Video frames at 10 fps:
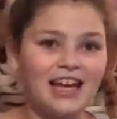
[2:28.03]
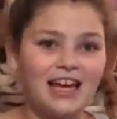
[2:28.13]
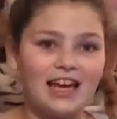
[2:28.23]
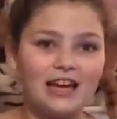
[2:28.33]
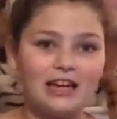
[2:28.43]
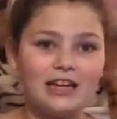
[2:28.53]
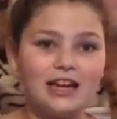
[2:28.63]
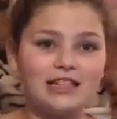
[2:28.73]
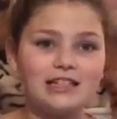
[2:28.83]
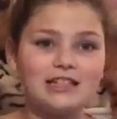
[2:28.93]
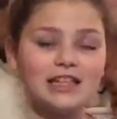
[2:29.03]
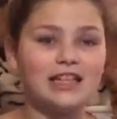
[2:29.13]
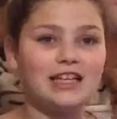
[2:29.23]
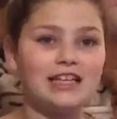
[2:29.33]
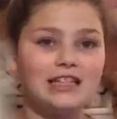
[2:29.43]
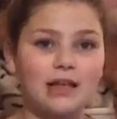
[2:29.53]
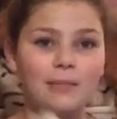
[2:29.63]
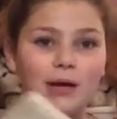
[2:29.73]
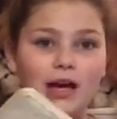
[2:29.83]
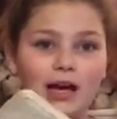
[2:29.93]
And next is
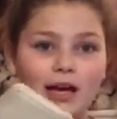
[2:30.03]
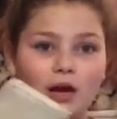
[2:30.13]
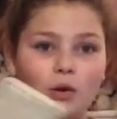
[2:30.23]
my